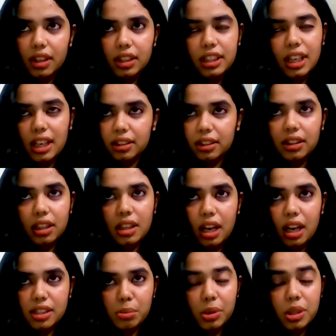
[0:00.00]
yeah, the
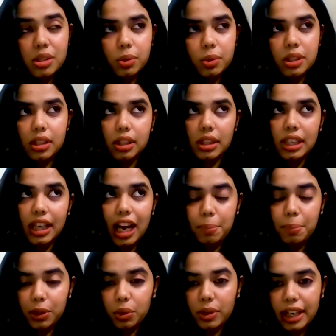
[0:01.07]
customers were really
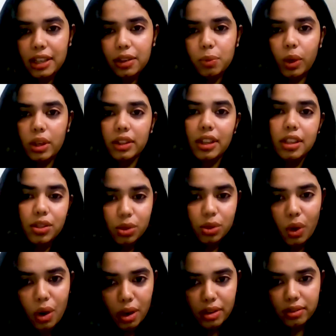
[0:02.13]
happy to get what they
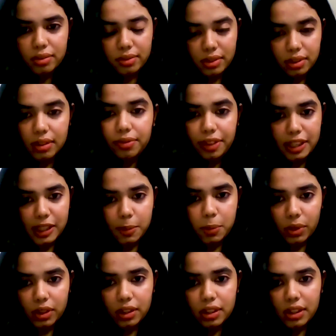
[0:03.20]
saw on
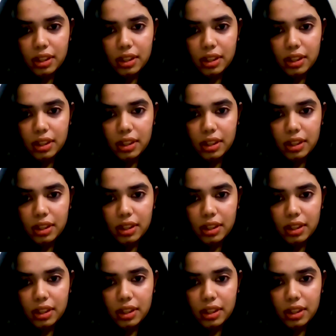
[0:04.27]
Facebook.